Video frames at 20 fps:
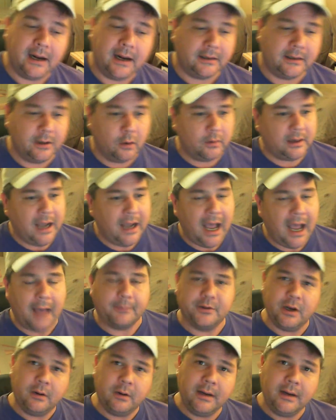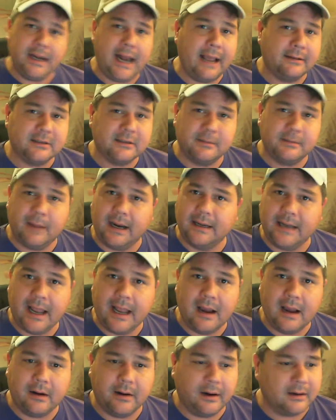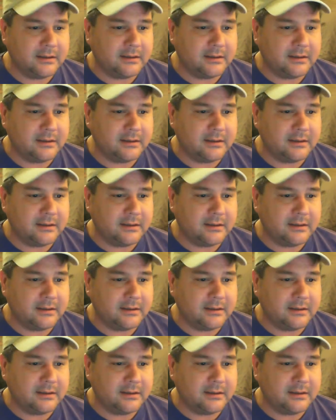I told the cops, y'all need to have somebody down here.